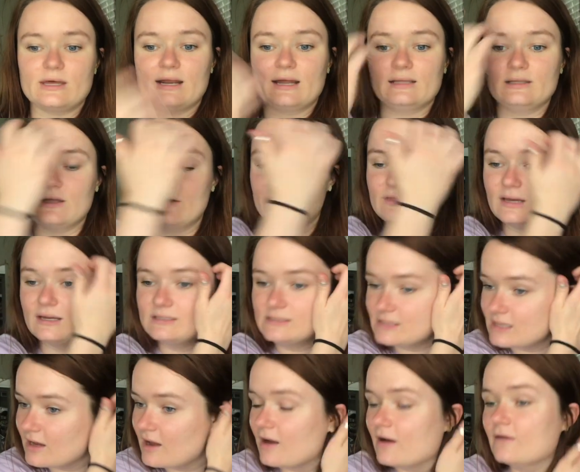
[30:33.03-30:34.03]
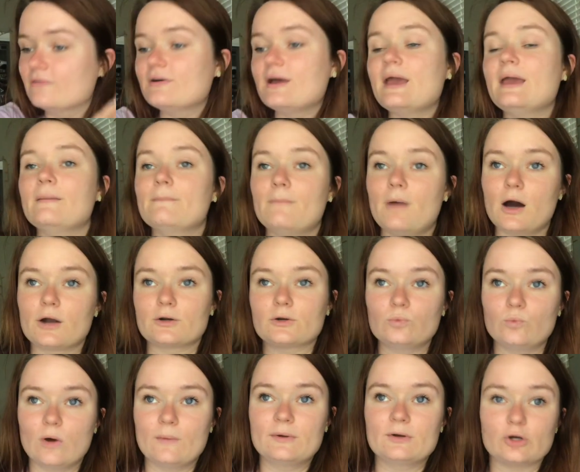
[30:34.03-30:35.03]
And I love the idea of a
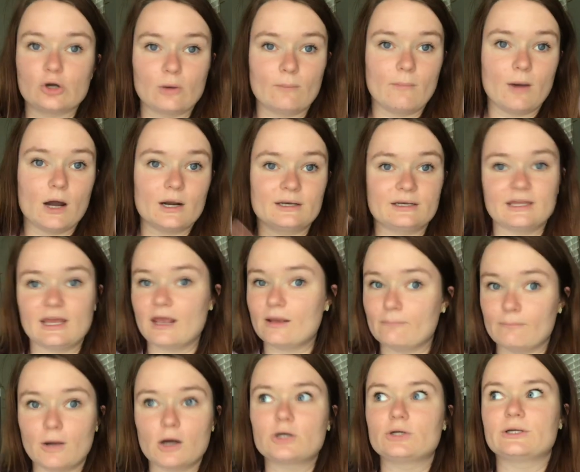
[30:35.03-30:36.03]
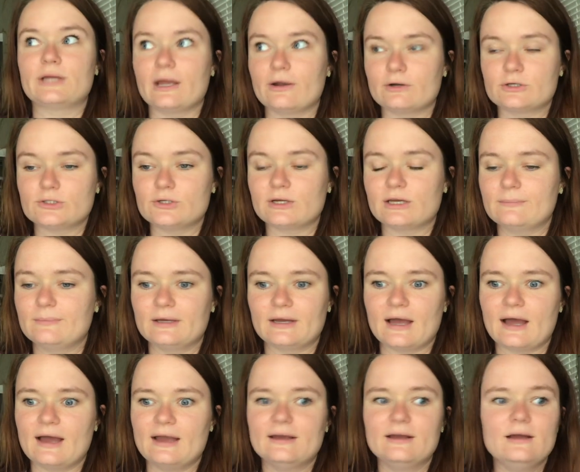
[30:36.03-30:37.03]
modern woman or a modern modern character can be a
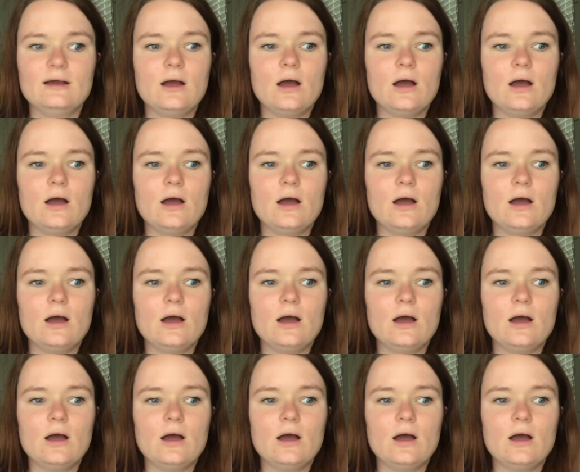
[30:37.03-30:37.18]
guy